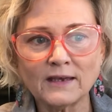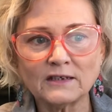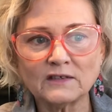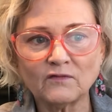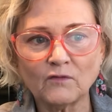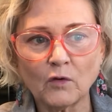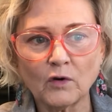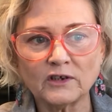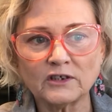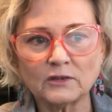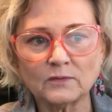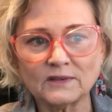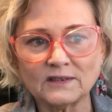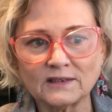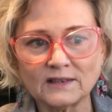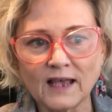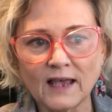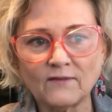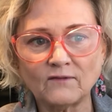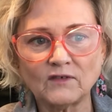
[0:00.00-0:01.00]
his voice was
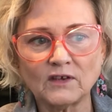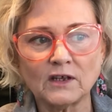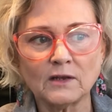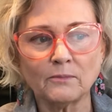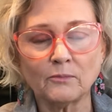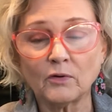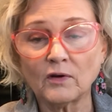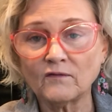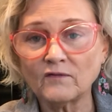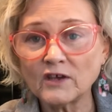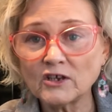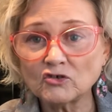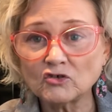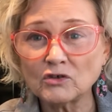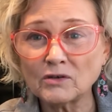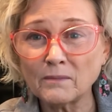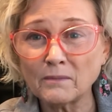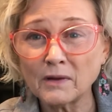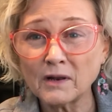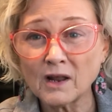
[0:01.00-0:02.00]
safety and
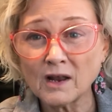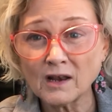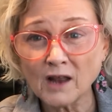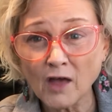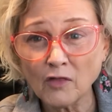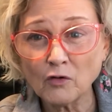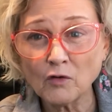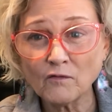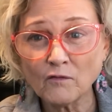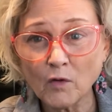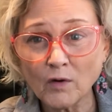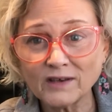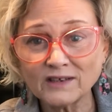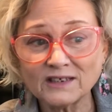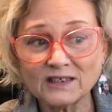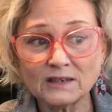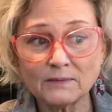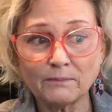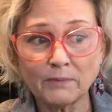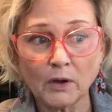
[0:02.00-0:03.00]
provision, but another
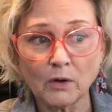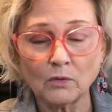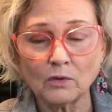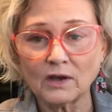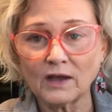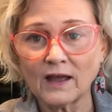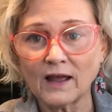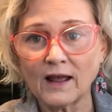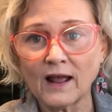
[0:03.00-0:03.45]
voice spoke,